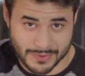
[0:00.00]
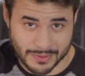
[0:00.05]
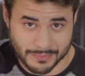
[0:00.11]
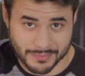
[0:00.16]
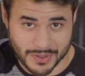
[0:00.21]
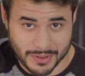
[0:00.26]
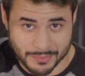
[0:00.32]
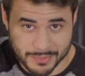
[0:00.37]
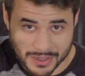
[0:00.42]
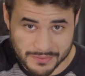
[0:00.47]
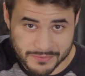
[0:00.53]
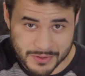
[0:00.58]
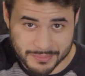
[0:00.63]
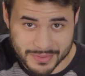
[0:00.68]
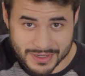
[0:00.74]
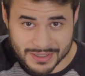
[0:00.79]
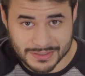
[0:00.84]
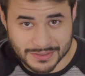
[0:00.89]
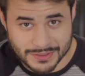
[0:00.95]
from above your
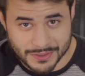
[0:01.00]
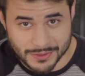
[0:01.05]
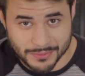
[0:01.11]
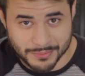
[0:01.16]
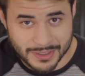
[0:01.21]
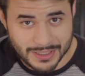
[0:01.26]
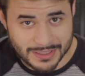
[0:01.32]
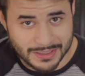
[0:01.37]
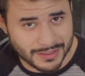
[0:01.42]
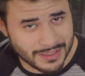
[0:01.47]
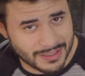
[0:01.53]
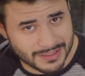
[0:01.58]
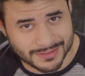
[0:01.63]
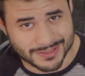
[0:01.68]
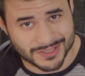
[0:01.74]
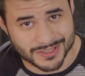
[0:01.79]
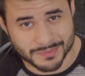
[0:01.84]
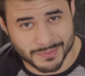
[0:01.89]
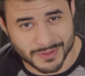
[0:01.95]
butt to your butt
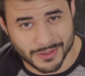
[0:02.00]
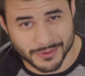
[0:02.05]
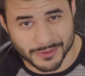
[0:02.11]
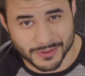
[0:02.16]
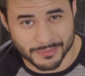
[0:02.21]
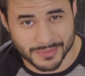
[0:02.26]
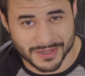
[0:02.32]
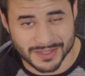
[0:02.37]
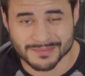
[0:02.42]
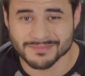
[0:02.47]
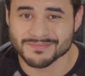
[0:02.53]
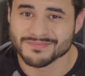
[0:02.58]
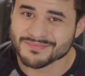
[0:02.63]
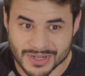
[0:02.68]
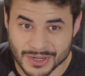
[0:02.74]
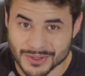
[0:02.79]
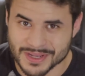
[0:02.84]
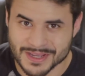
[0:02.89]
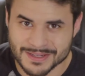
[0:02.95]
and just below your butt,
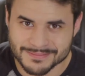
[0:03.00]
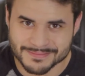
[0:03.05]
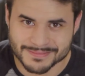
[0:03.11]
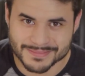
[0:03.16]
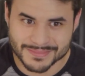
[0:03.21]
okay?